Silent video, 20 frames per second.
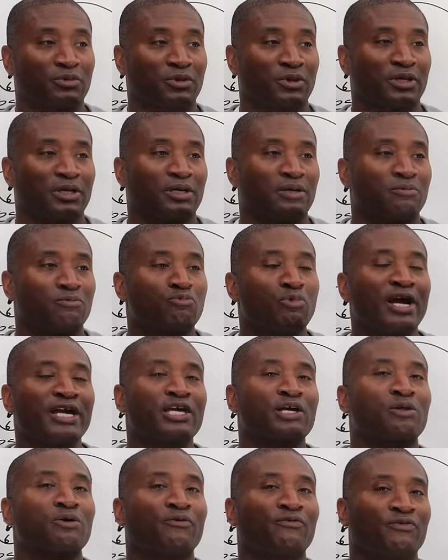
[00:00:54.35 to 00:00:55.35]
the
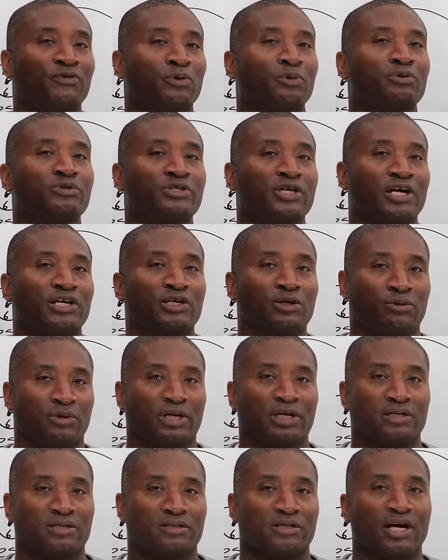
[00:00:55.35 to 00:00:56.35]
regular foods that you
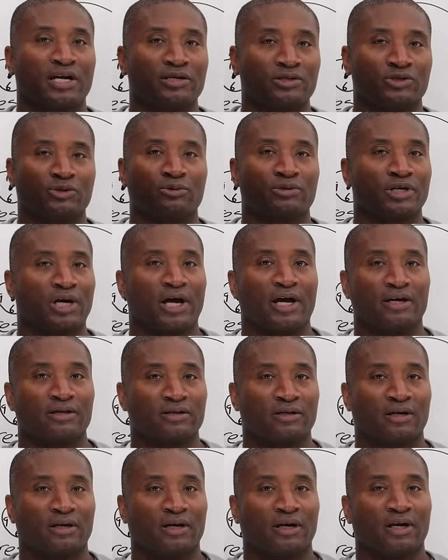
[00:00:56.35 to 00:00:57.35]
eat, that is your diet.